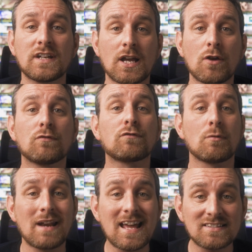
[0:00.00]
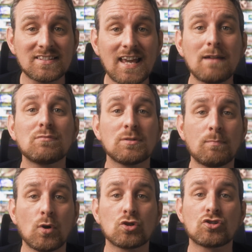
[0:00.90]
video from landscape to
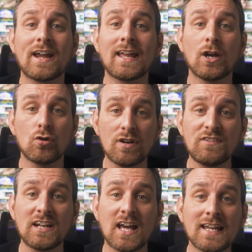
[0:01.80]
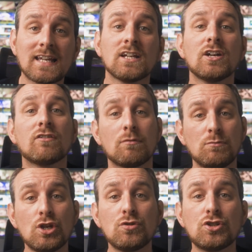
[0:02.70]
portrait, or if you like,
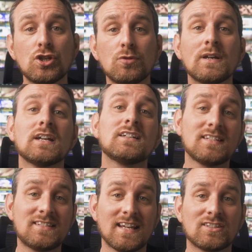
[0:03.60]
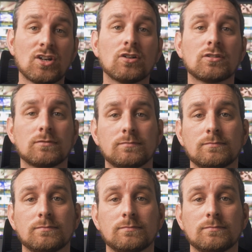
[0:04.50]
from YouTube to TikTok.